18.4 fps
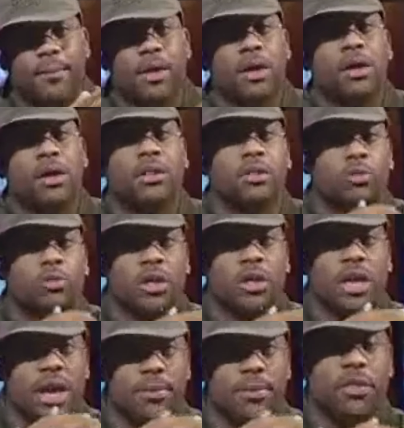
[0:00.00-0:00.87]
It is negative.
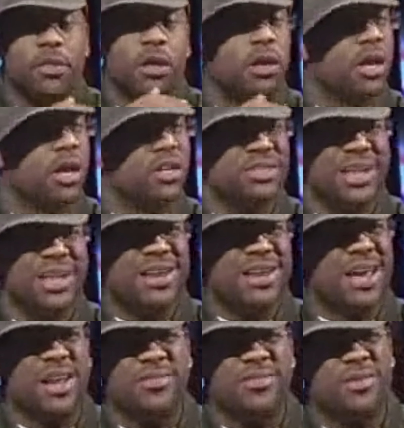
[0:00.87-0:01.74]
it, it is negative. It's not
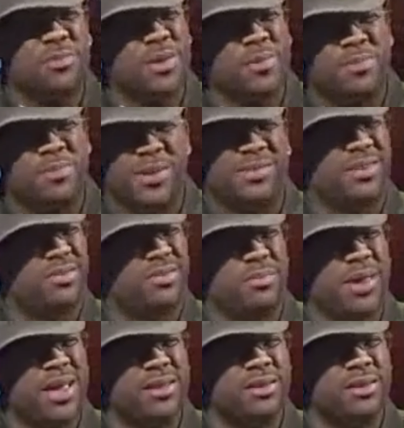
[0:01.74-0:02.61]
negative to sure be a
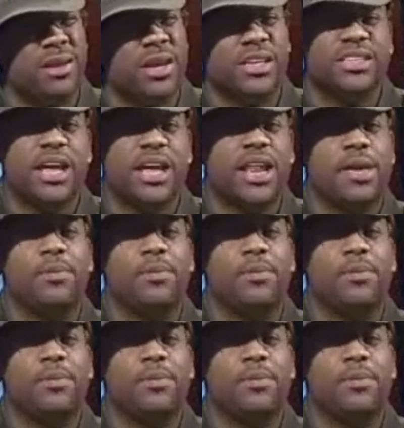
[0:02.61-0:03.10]
businessman. It's, it's not.